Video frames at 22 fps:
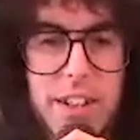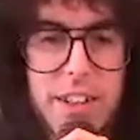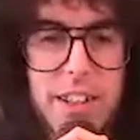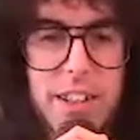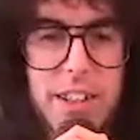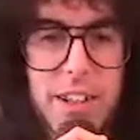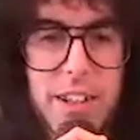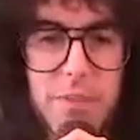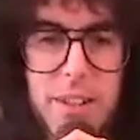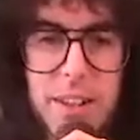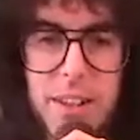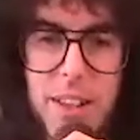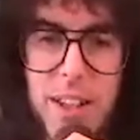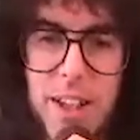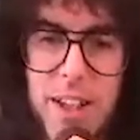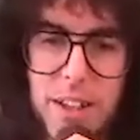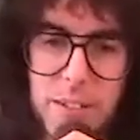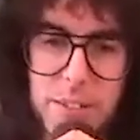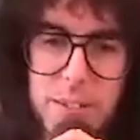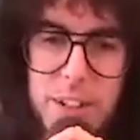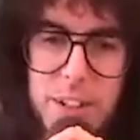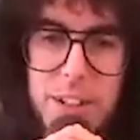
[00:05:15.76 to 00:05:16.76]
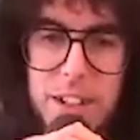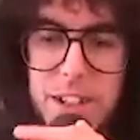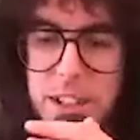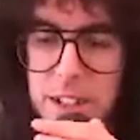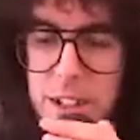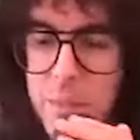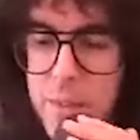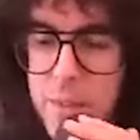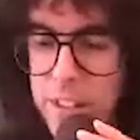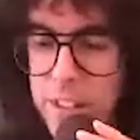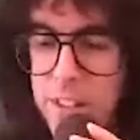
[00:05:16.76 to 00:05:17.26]
they'd be like, "When are you
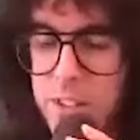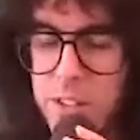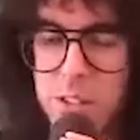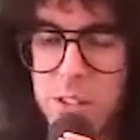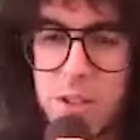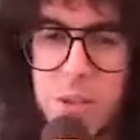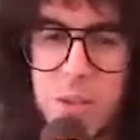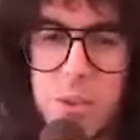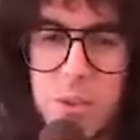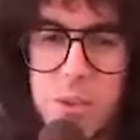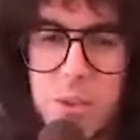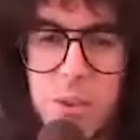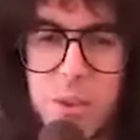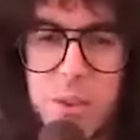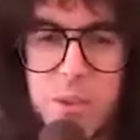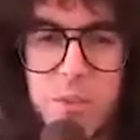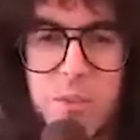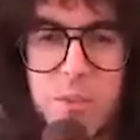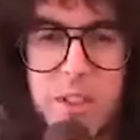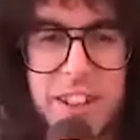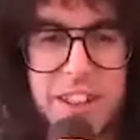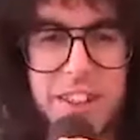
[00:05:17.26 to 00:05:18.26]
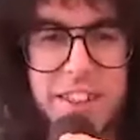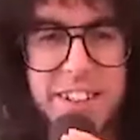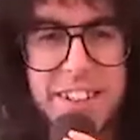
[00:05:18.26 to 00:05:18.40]
going to go back to school?" But